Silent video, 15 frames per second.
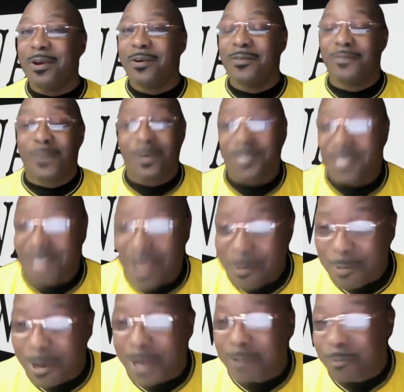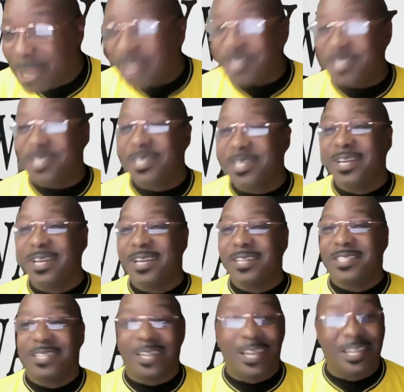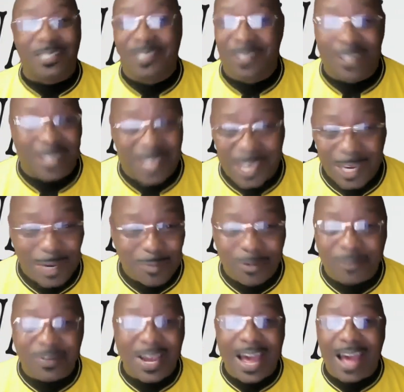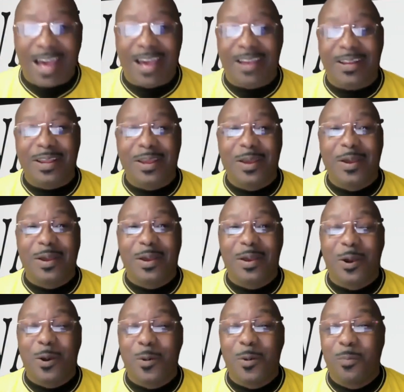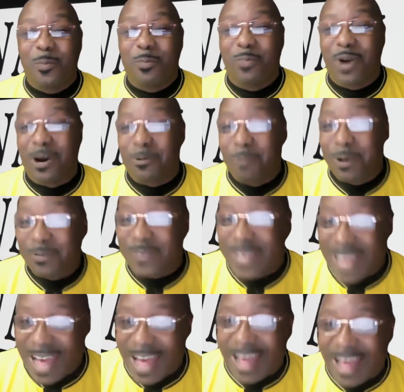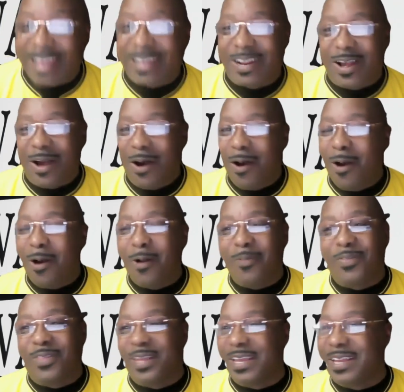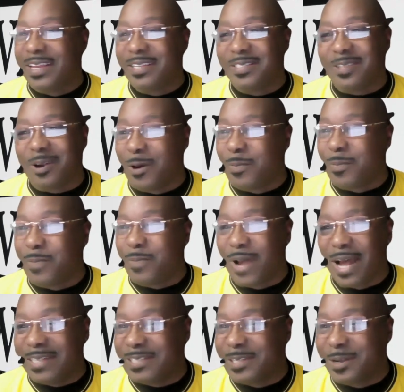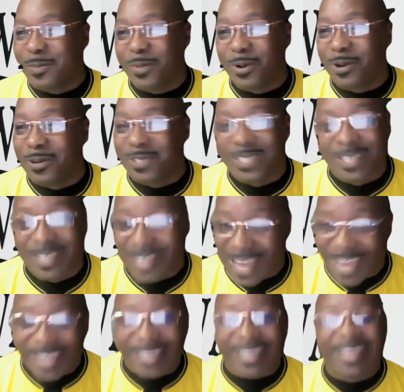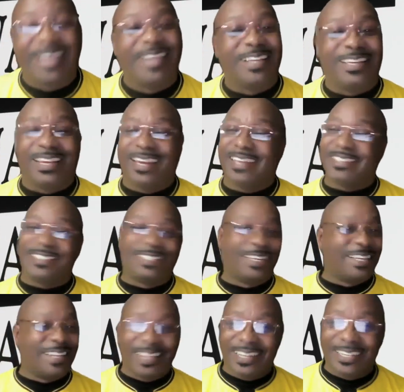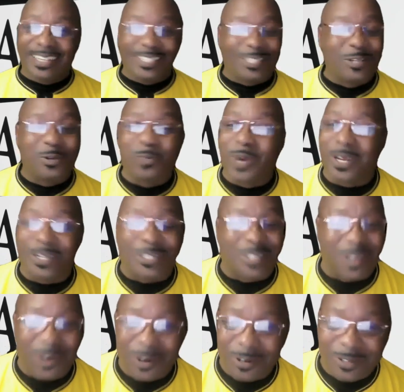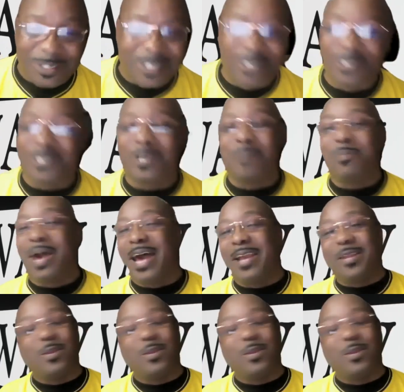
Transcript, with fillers: For someone rich to enter the kingdom of God, but with God, all things are possible tonight. Yes, it is. You better turn to somebody.